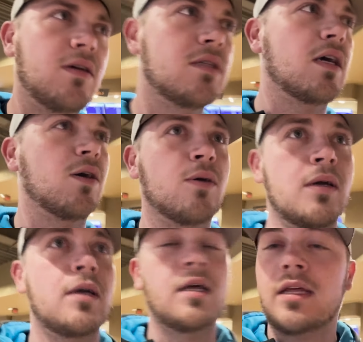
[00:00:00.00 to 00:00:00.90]
So
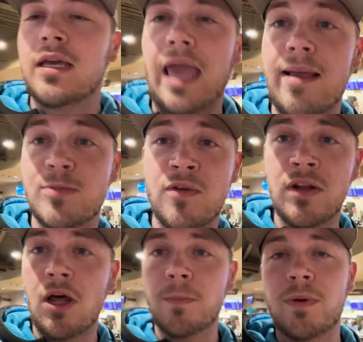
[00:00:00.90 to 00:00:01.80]
game's moving
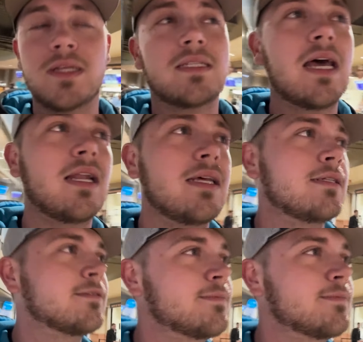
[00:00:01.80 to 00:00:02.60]
along pretty steadily.